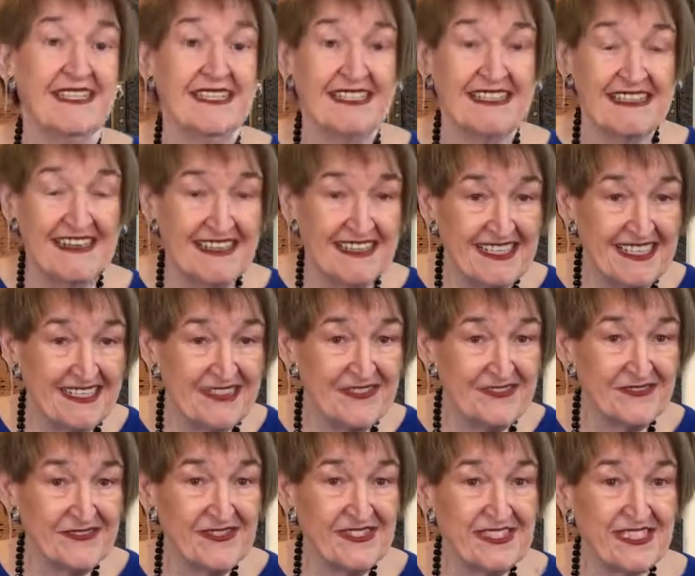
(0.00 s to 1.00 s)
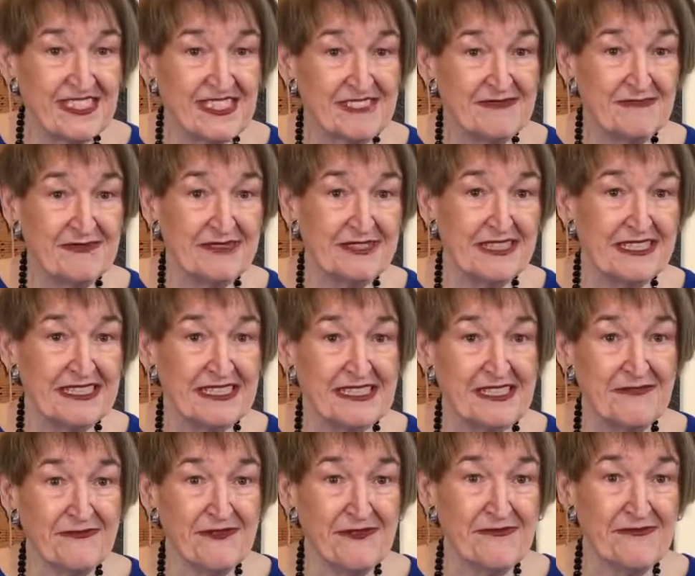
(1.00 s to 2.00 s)
God answers in a completely
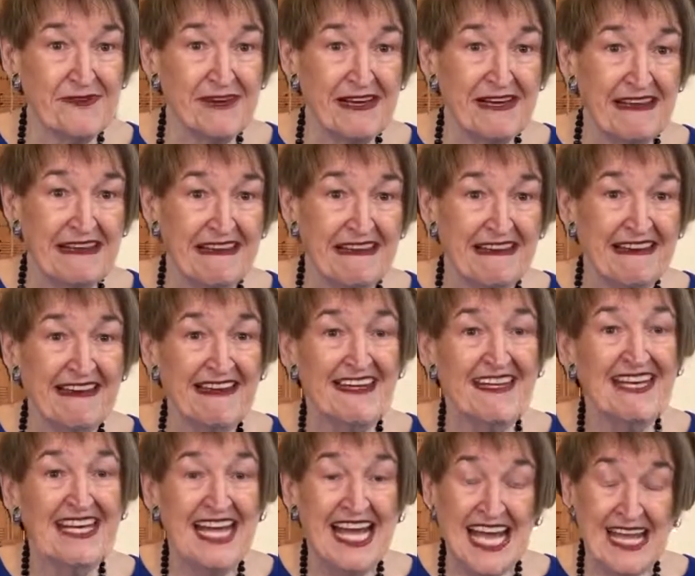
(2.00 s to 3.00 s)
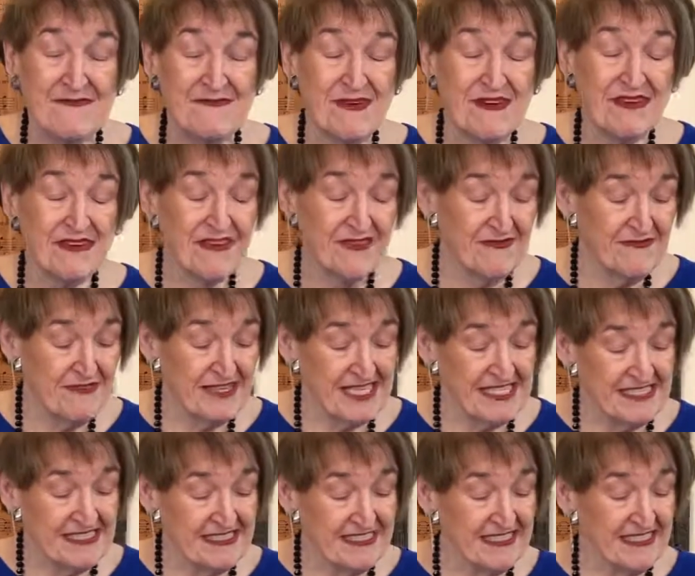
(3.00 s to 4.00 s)
different way. Part of the
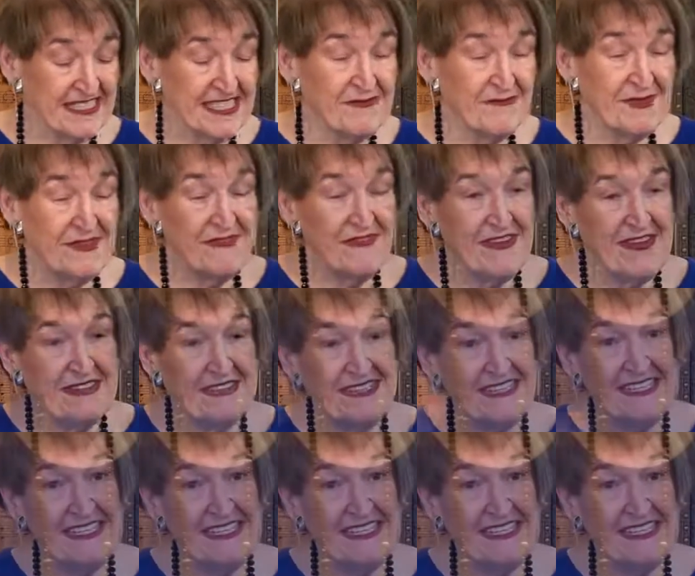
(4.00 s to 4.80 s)
reason can be found in